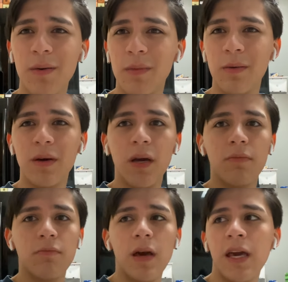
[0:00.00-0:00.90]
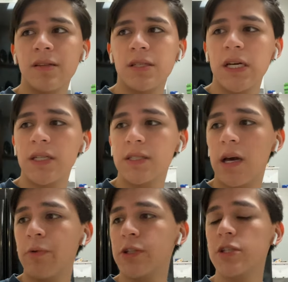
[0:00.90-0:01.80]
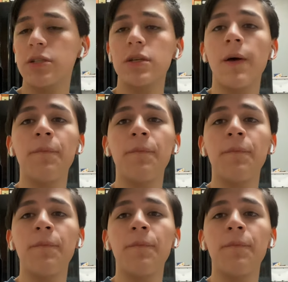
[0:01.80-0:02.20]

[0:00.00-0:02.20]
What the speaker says: maybe 8 to 10 sandwiches.